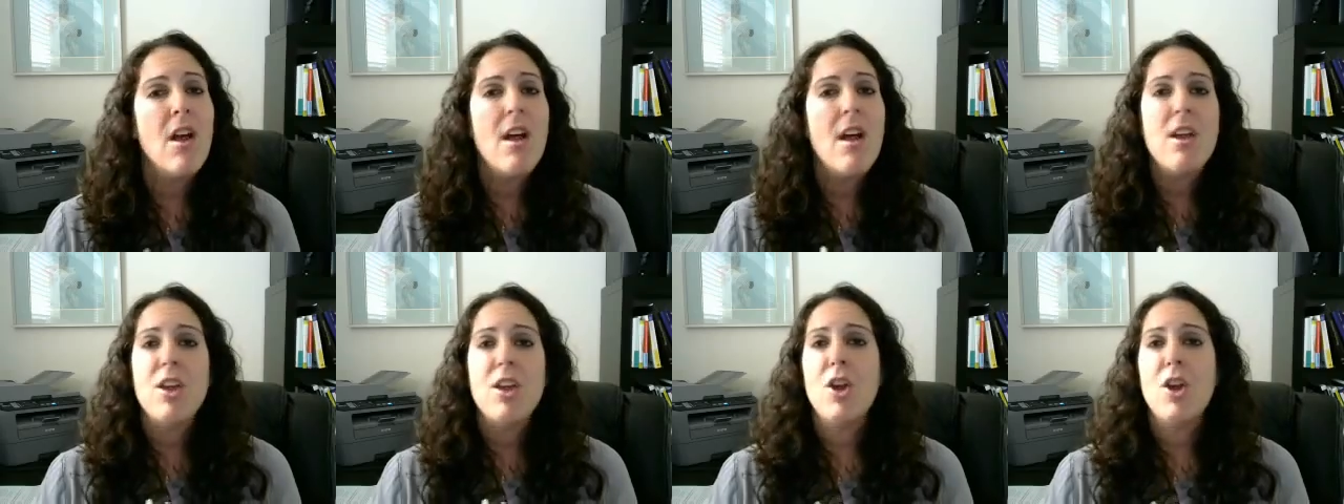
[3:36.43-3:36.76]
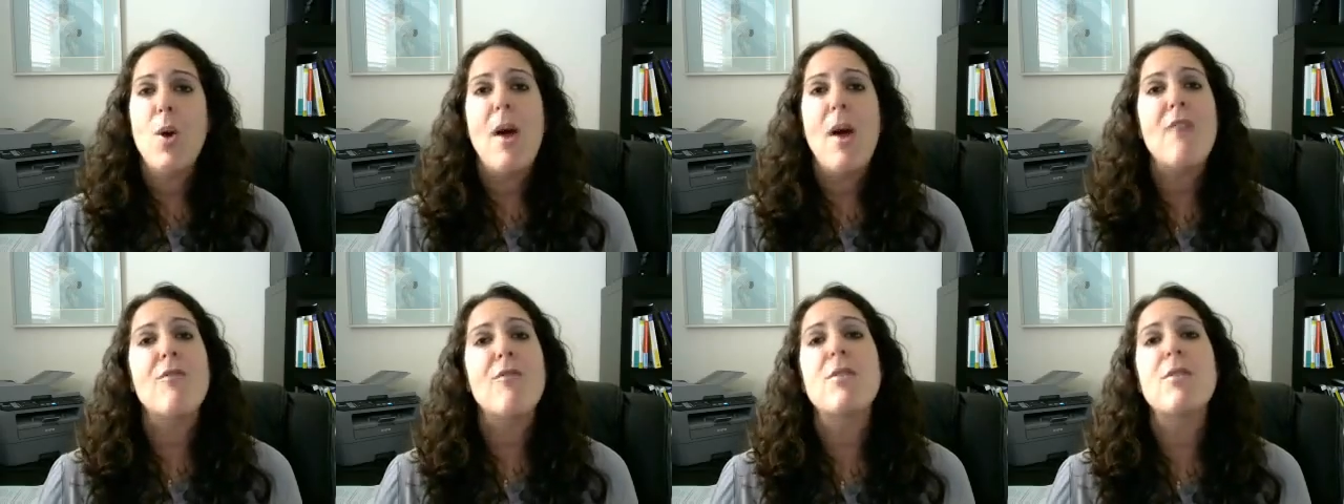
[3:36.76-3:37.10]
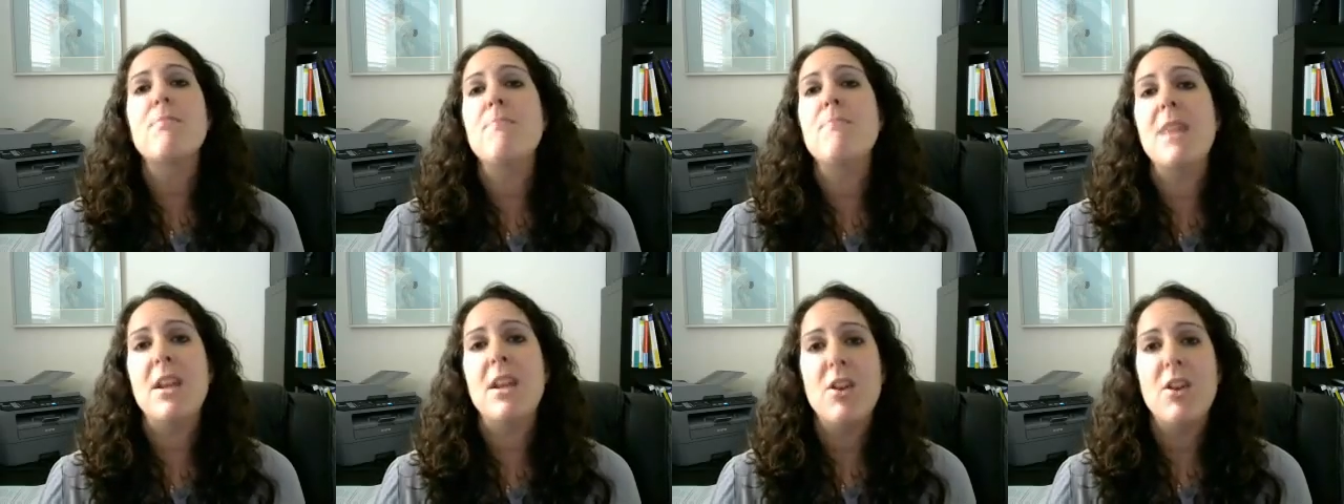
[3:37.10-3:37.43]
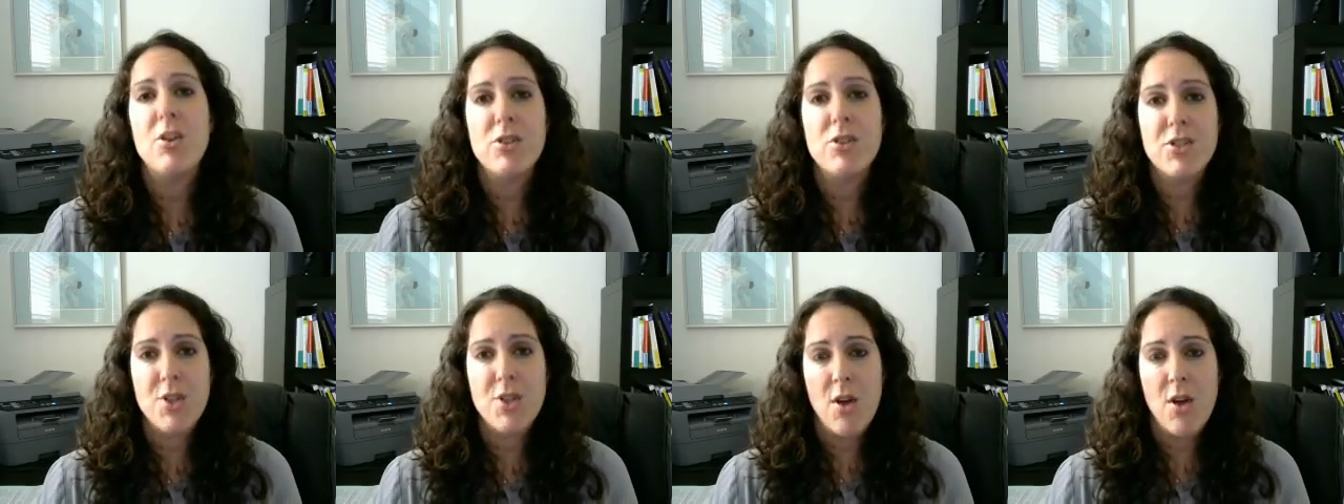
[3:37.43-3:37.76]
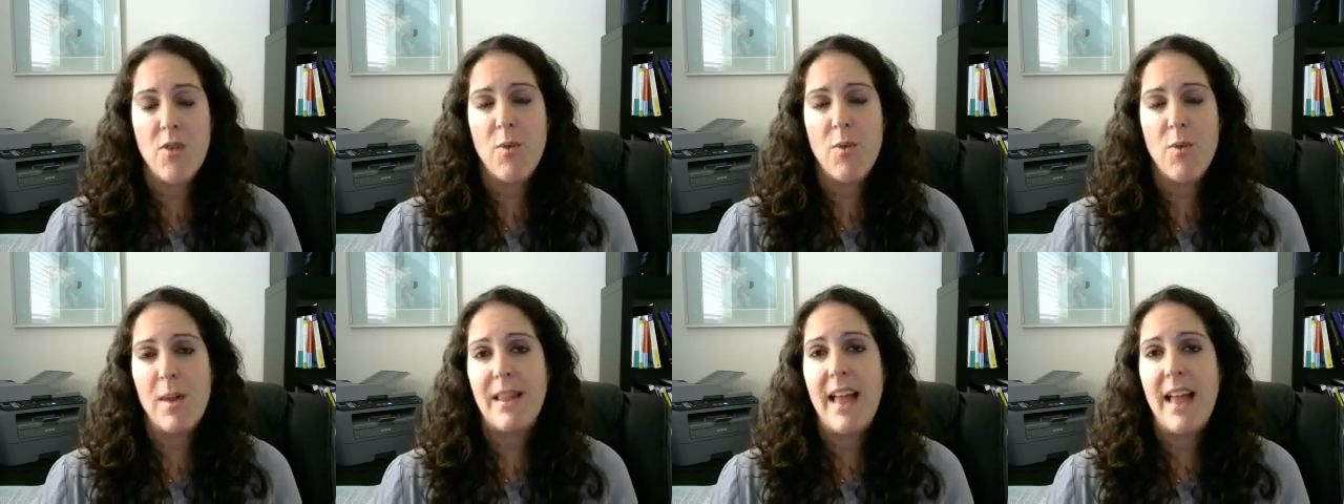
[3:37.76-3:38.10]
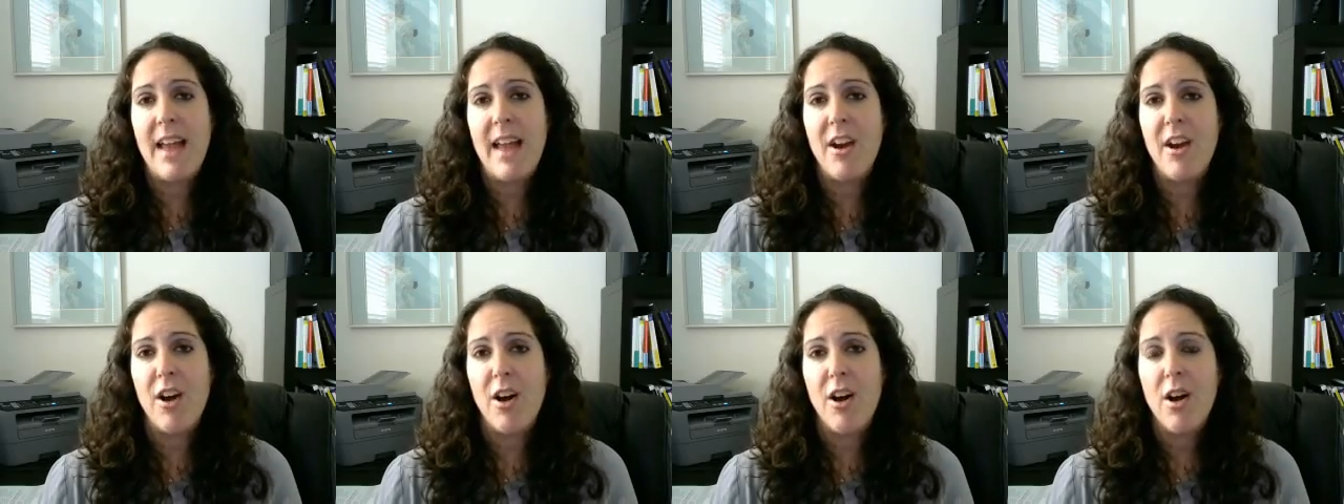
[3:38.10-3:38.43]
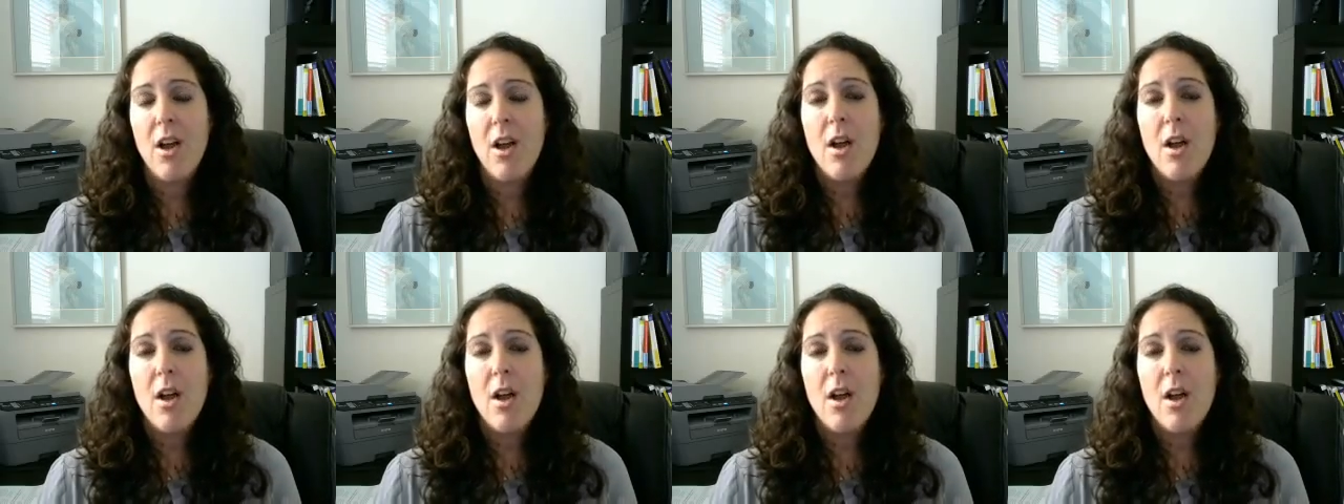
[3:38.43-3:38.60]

every minute or so if we let her.